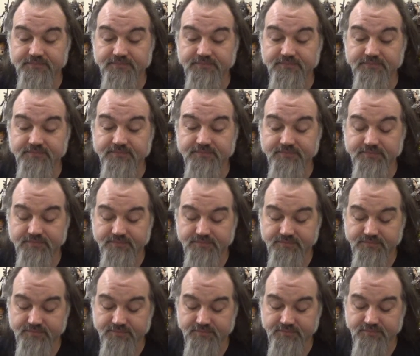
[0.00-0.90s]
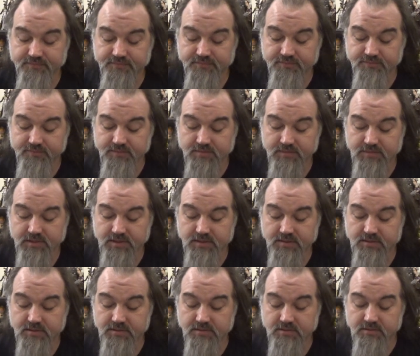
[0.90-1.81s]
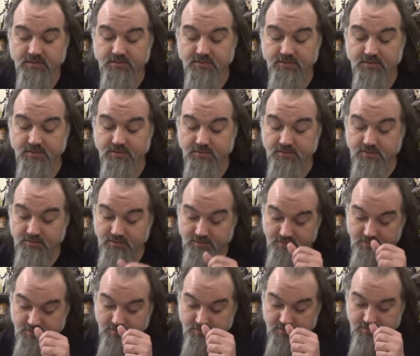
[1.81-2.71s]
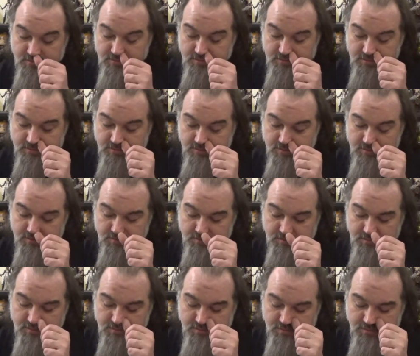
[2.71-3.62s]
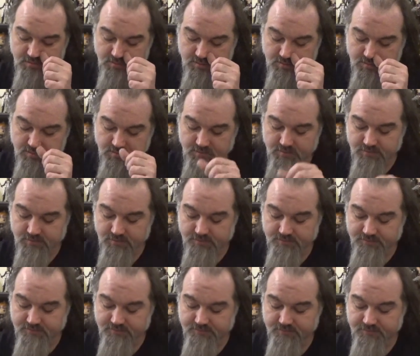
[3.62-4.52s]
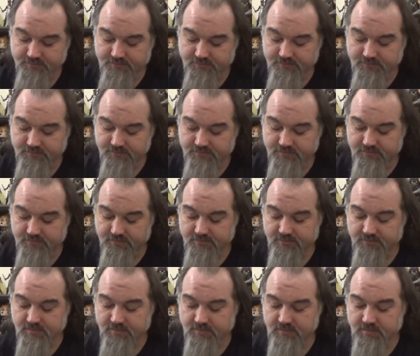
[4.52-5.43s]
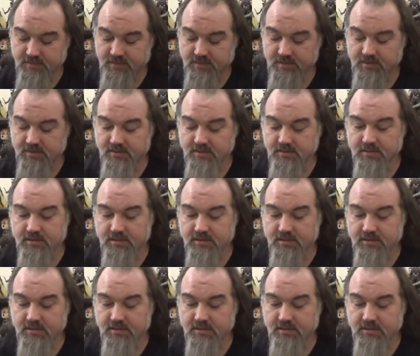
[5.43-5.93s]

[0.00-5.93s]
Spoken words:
[no speech]